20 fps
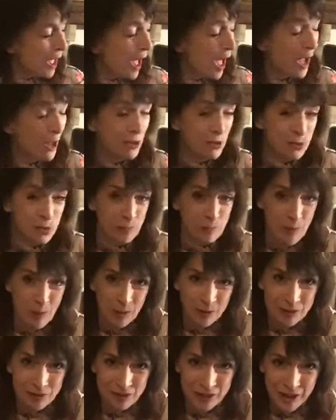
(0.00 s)
I do
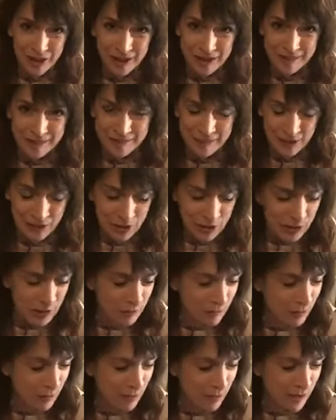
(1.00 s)
apologise
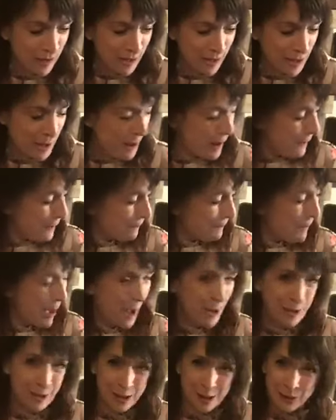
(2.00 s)
for the
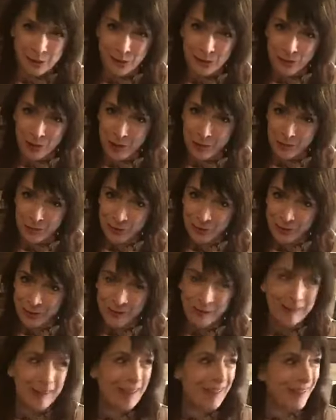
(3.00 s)
minor
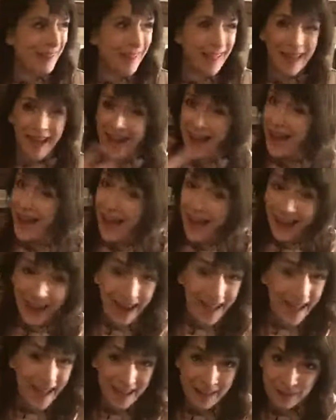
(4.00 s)
interruptions.
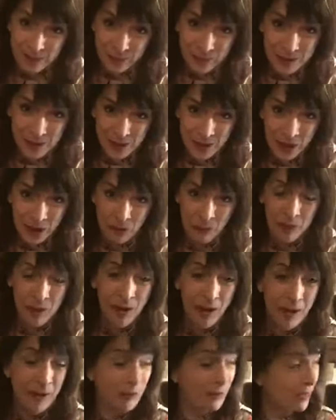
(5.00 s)
As we know,
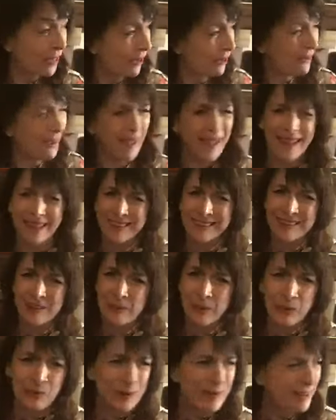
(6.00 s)
although actually
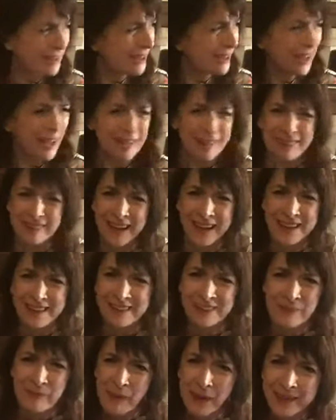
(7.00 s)
we're reading in
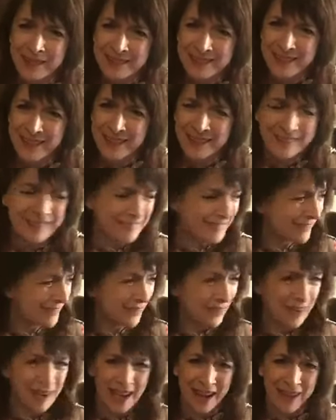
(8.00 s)
isolation and my son has just
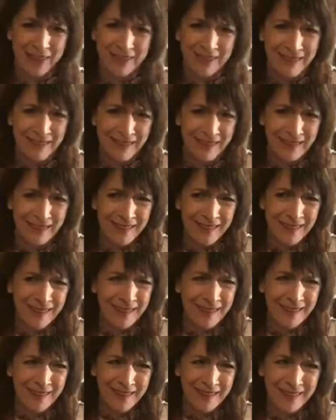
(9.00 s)
gone out.
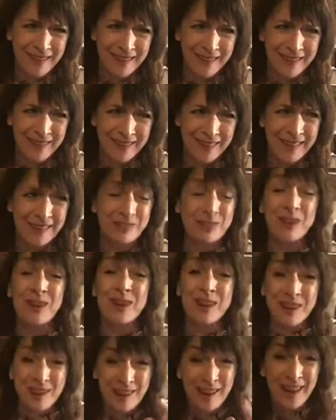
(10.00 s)
That's wrong.
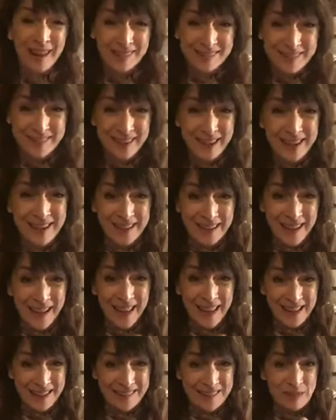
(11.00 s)
Last night, I
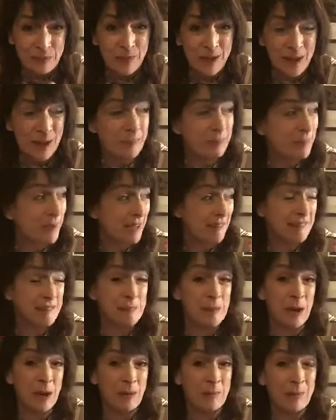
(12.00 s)
actually went and picked him
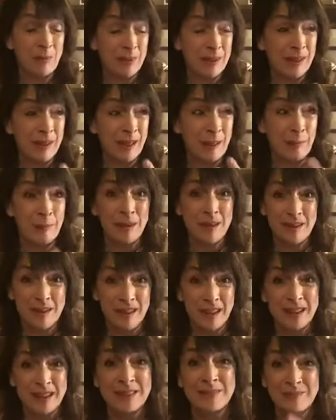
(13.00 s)
up at
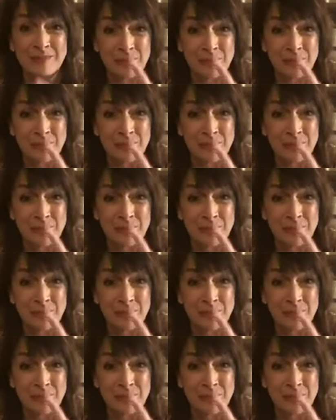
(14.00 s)
midnight